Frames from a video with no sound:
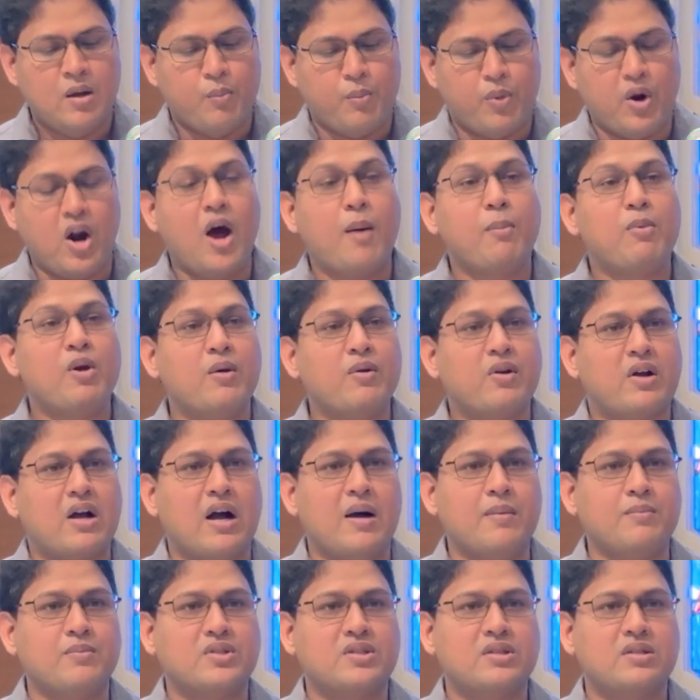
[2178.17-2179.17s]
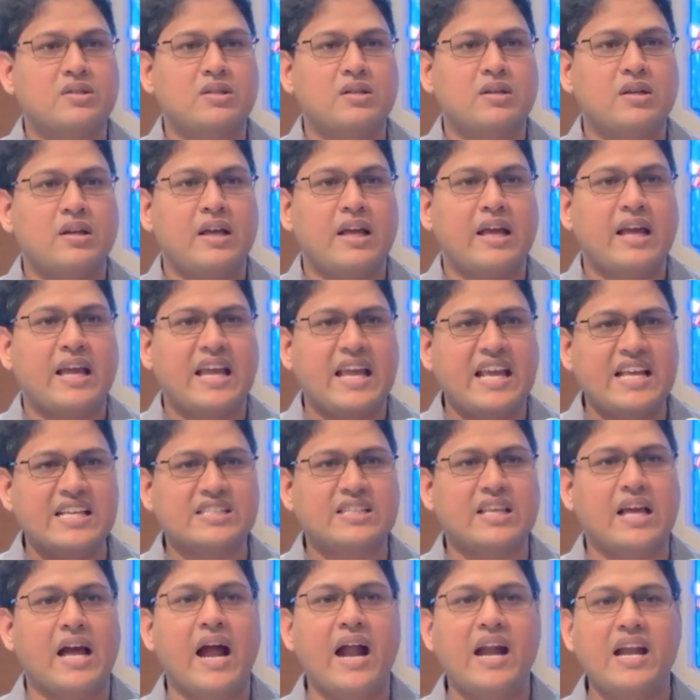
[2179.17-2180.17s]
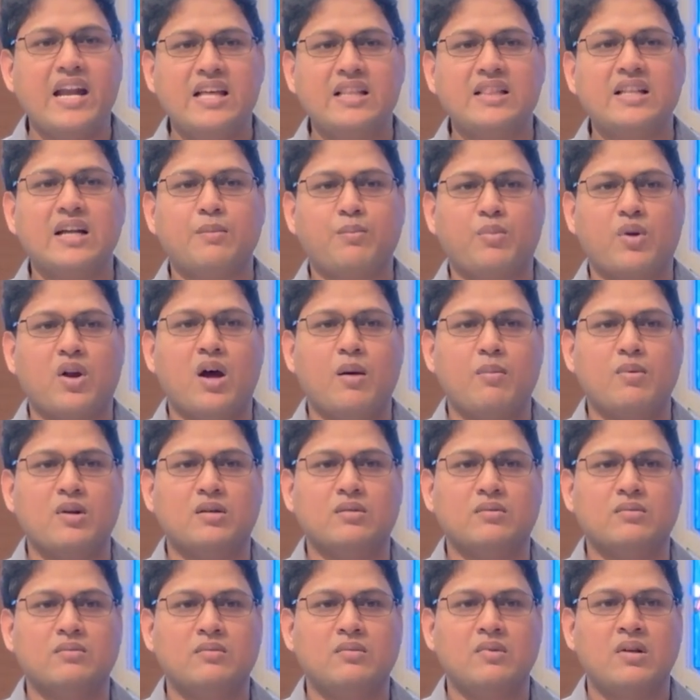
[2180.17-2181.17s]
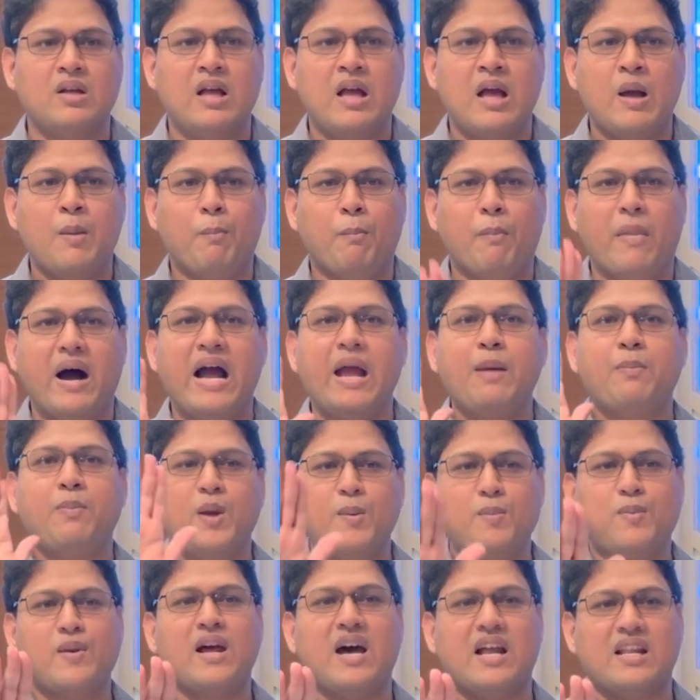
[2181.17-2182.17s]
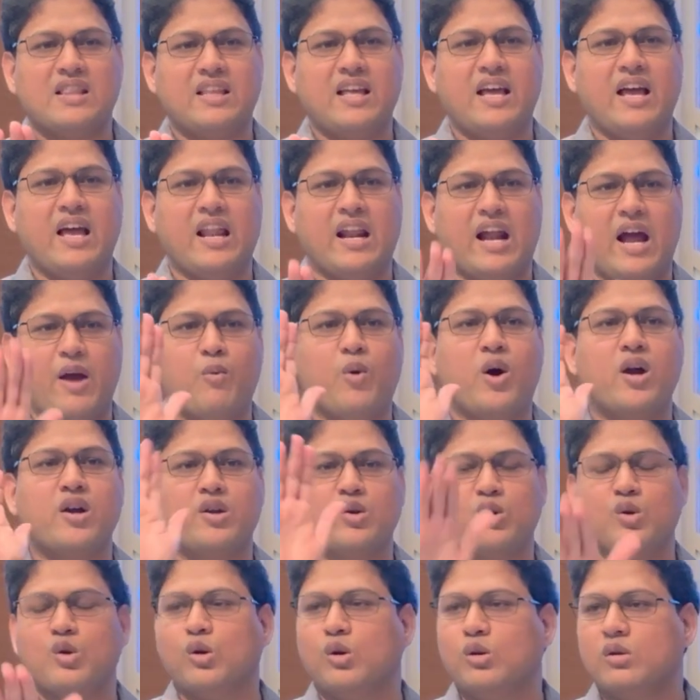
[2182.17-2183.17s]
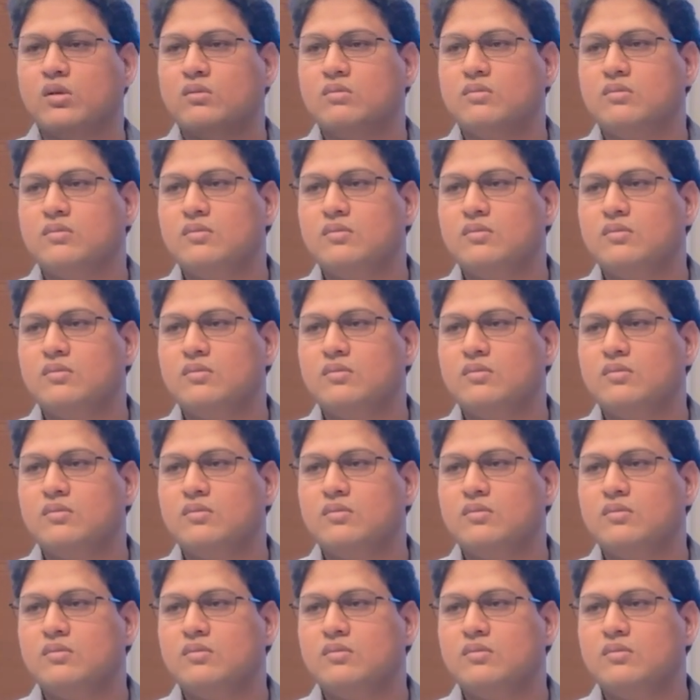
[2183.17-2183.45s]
problem comes, he is handling that problem. My people are there. I want to go.